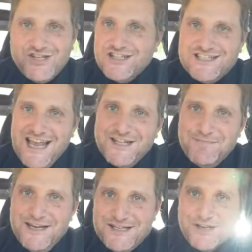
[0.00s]
it just
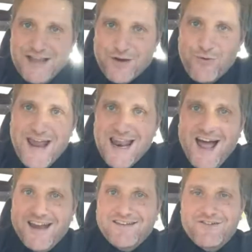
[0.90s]
sends me to like red
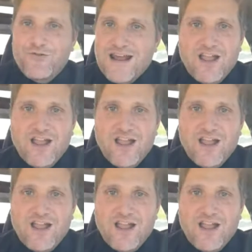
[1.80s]
line.